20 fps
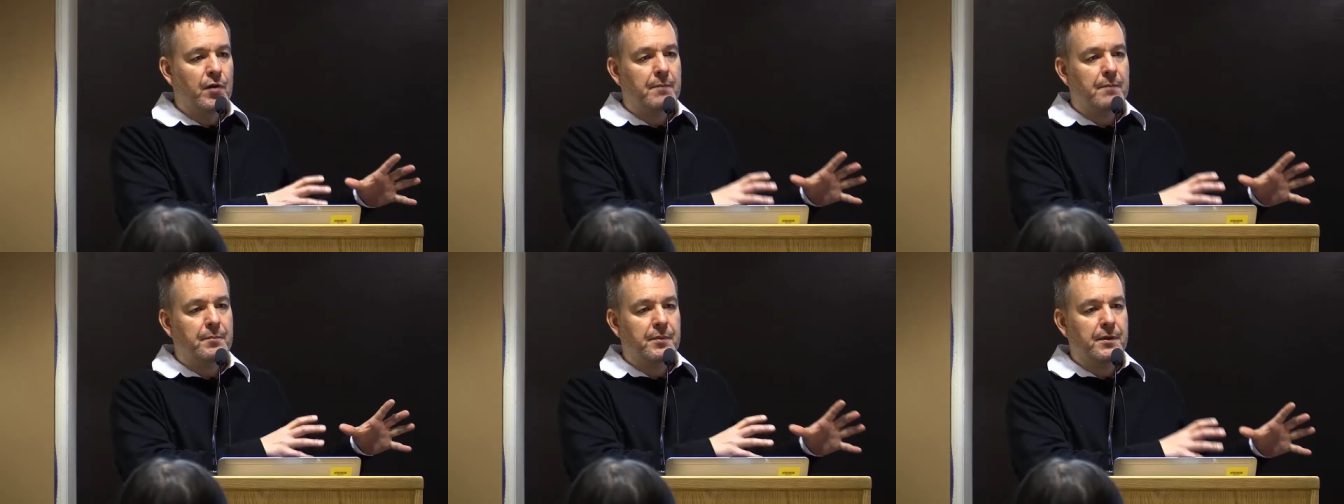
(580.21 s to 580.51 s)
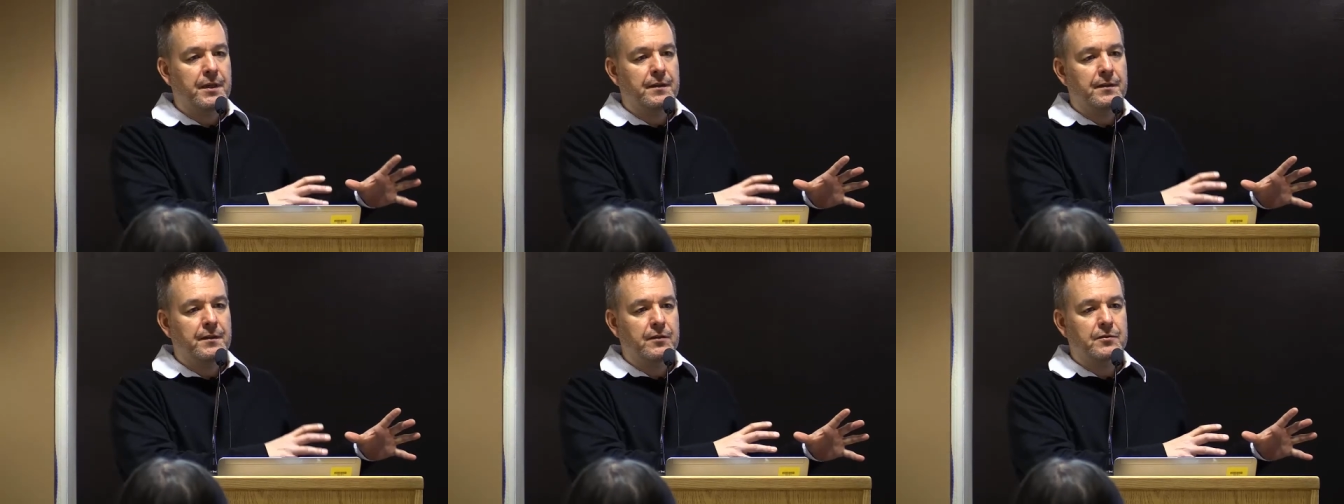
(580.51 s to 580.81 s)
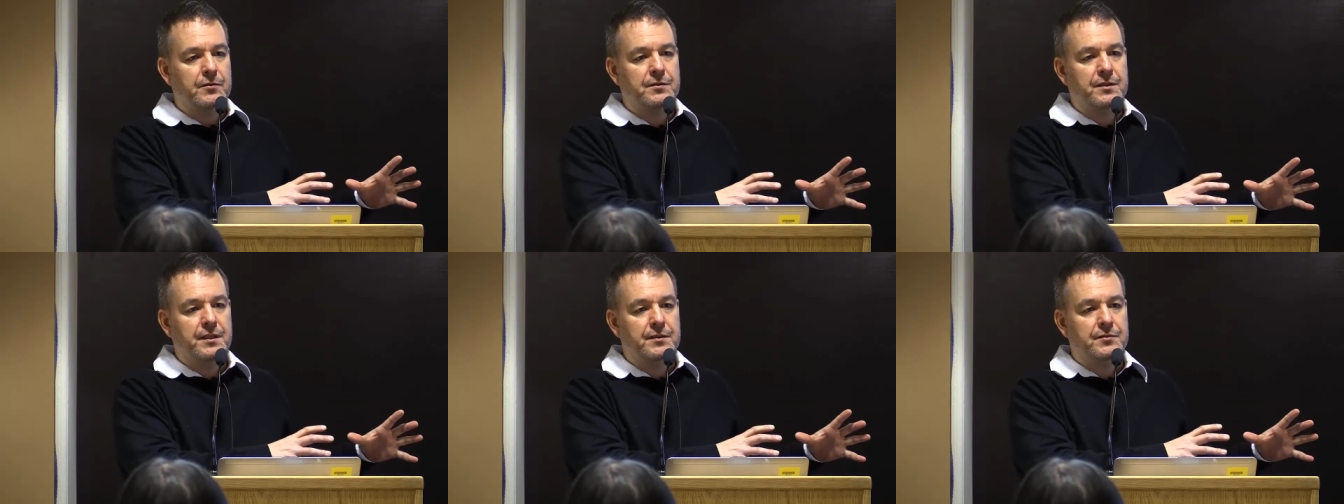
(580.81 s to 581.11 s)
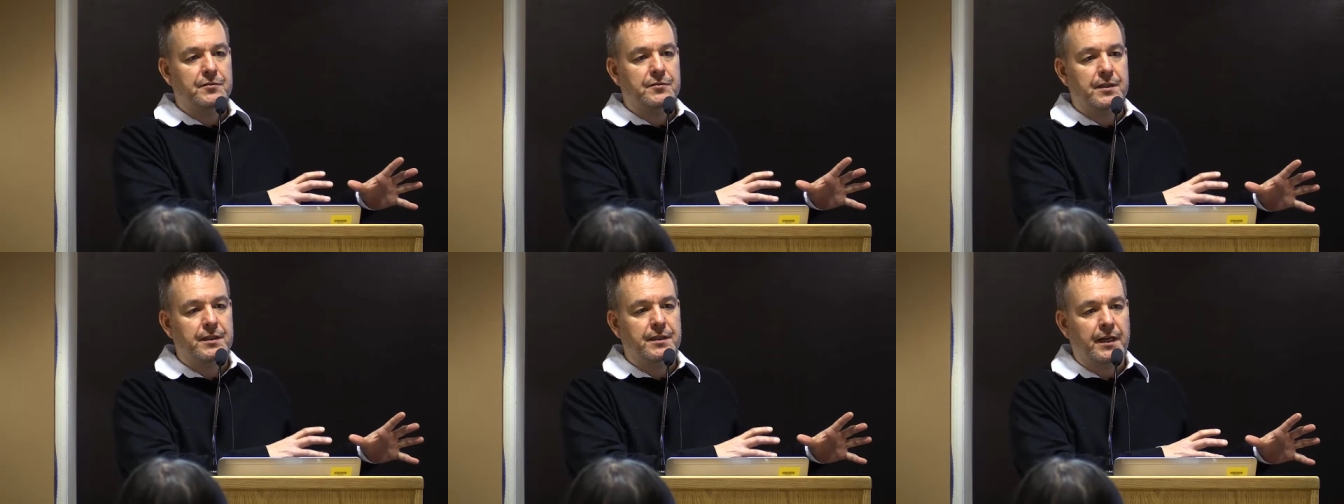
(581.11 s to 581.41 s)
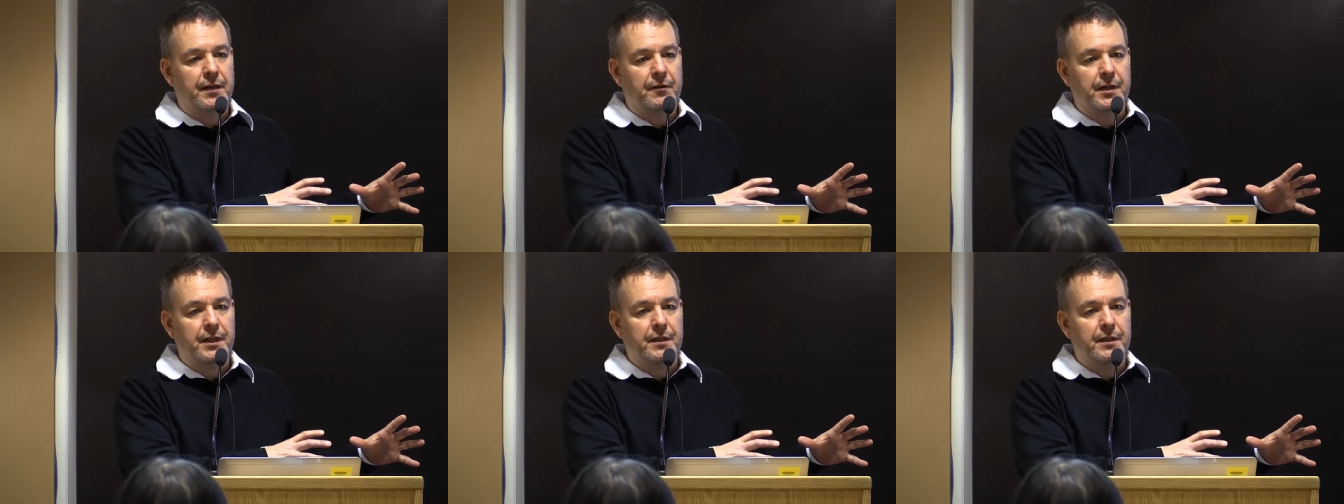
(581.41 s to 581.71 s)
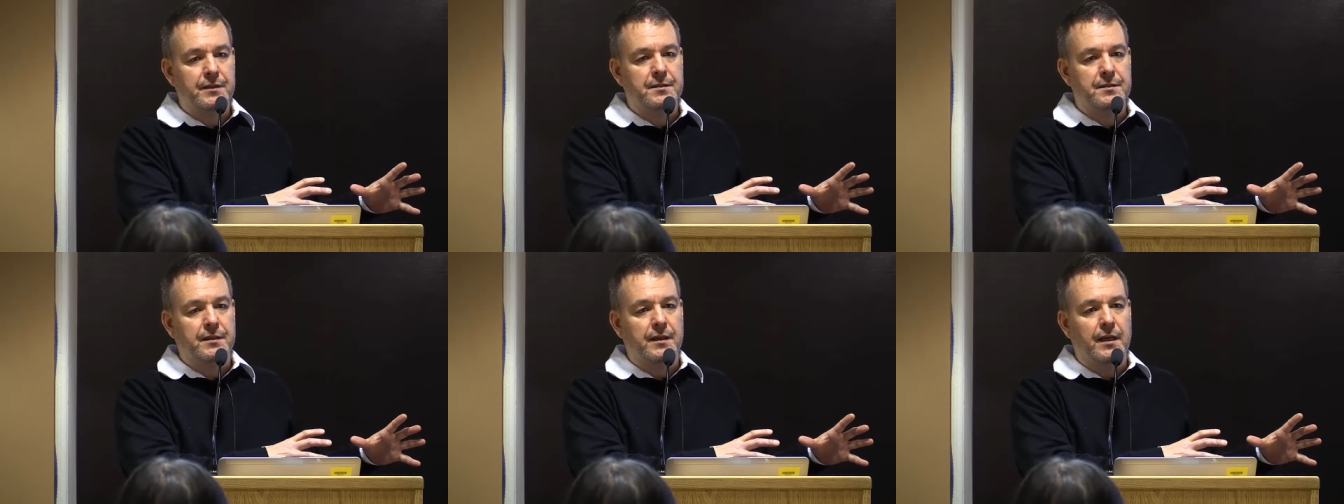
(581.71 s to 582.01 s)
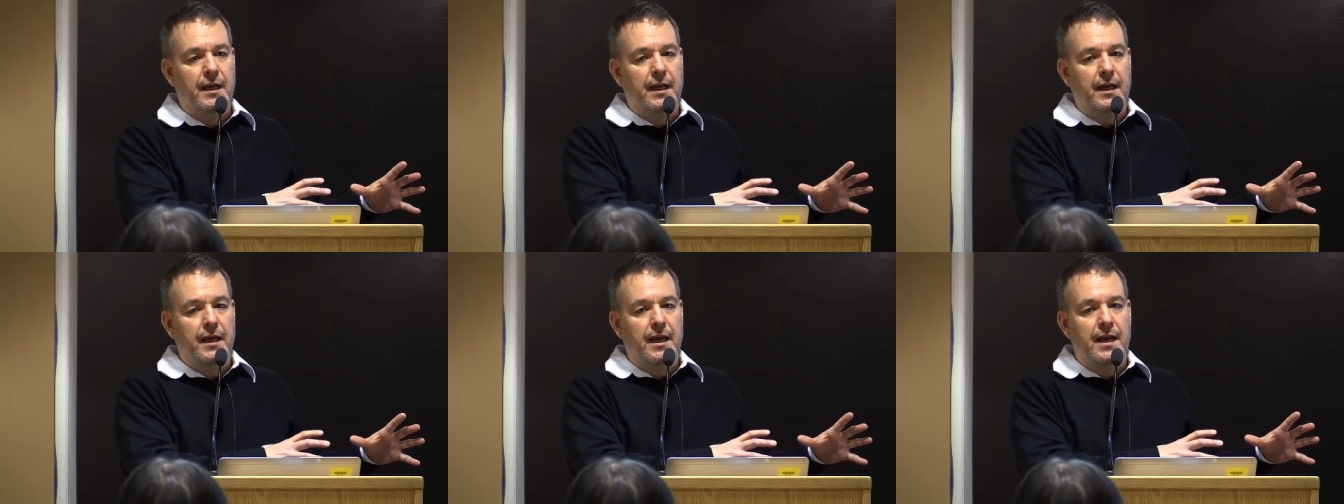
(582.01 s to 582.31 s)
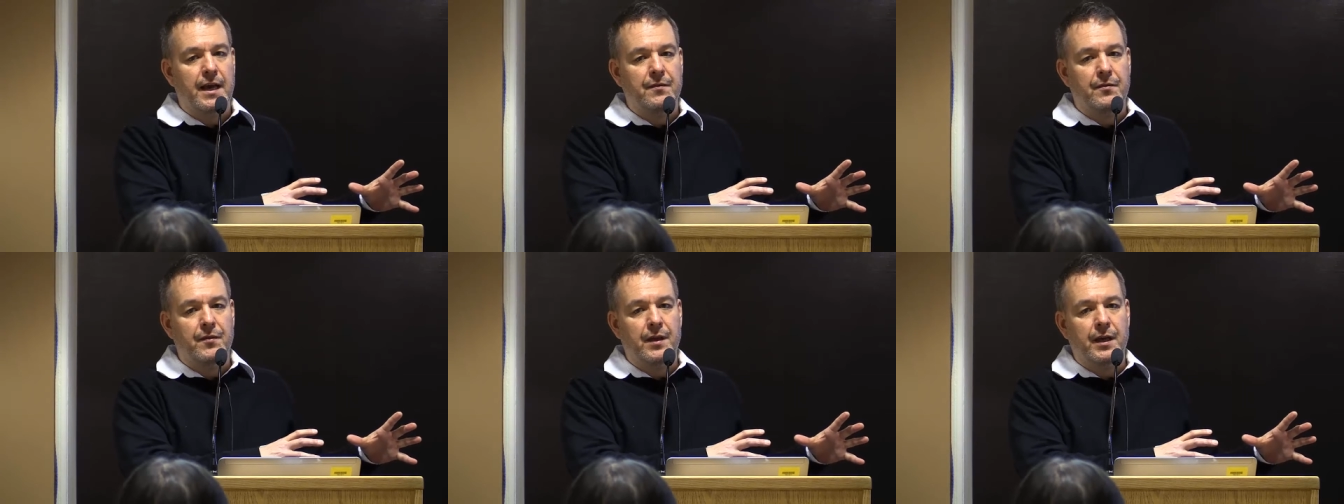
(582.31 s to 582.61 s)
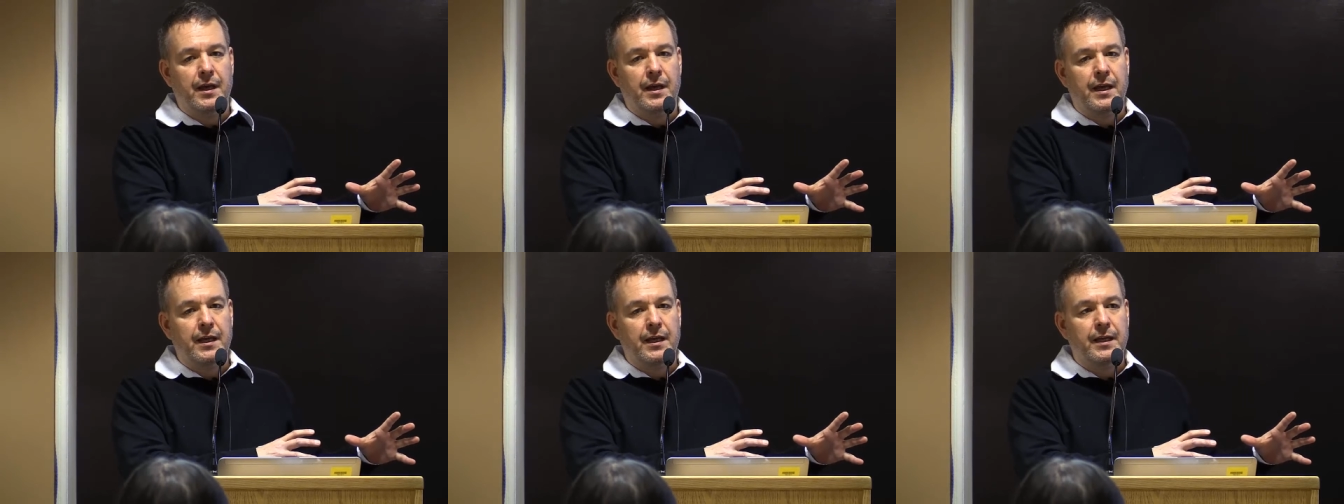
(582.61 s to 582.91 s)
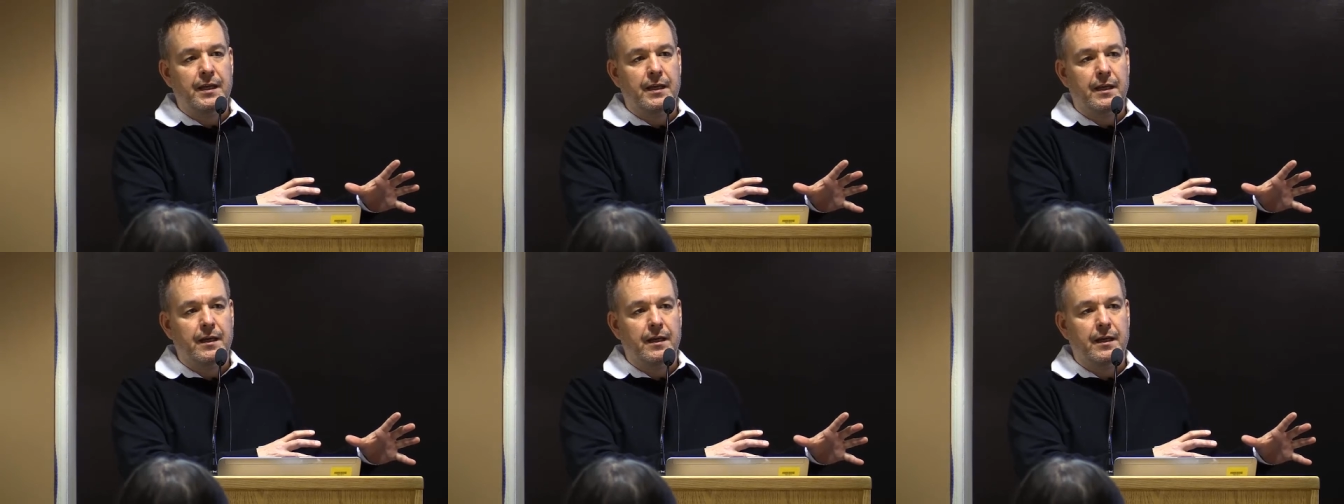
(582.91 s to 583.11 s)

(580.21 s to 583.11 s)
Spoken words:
up in those district areas, and they